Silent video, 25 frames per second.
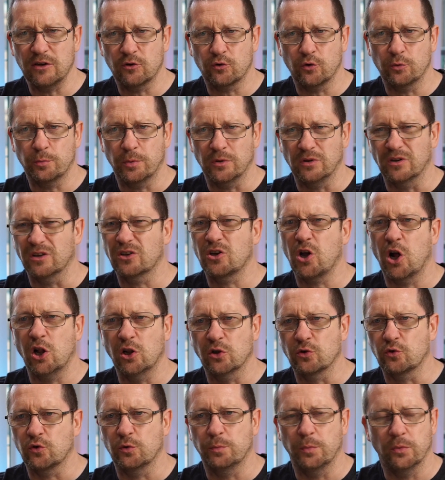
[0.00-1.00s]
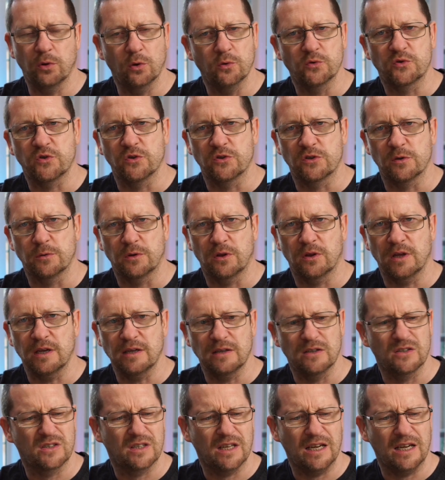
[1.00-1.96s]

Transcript: Group and the Carlton Group and those sorts of things.